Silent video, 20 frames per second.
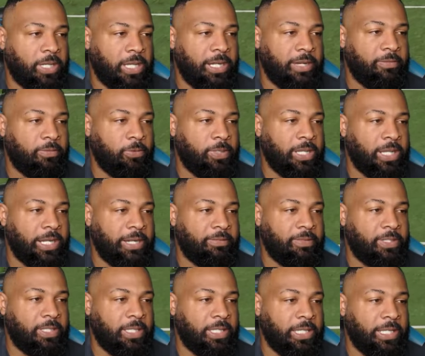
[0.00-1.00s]
mean, we got we got
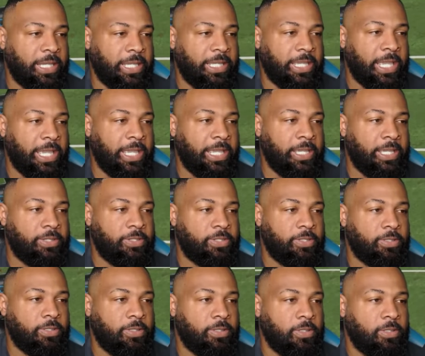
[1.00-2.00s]
everything in a
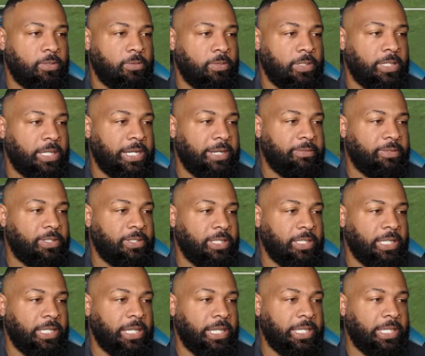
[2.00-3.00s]
cage. We got
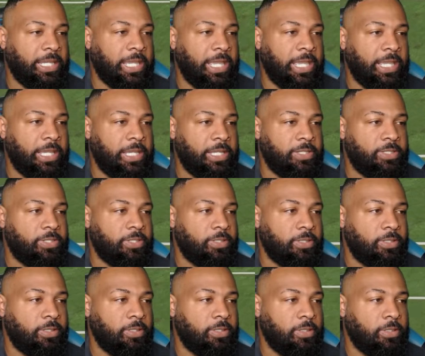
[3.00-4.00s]
everything in a
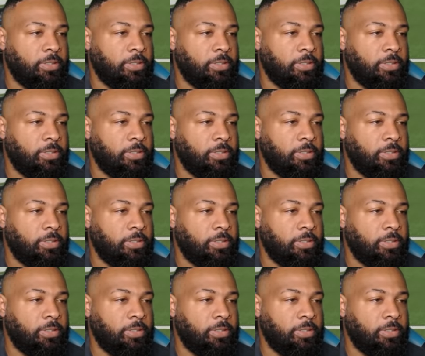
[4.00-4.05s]
cage.